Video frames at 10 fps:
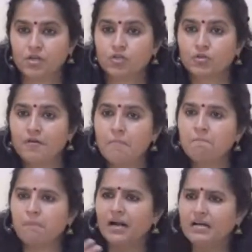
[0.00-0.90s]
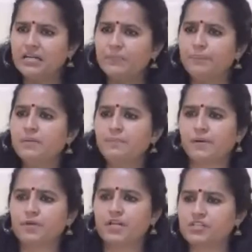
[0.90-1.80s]
So there were multiple
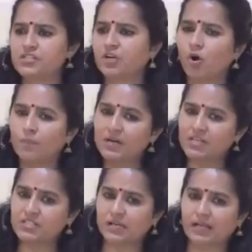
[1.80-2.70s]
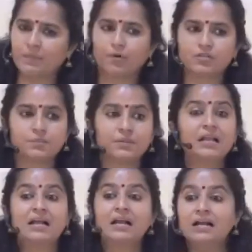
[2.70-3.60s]
permutations and combinations again possible,
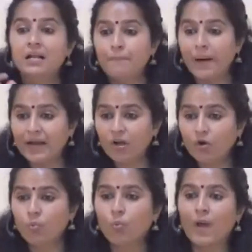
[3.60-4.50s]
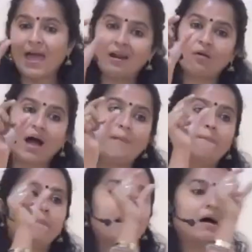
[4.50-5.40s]
depending on where I
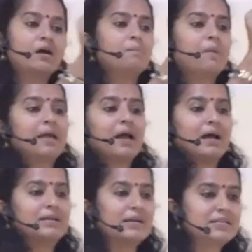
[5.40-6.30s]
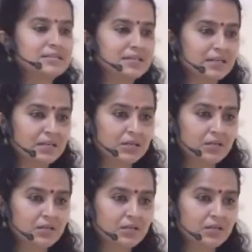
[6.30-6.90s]
plug my identity.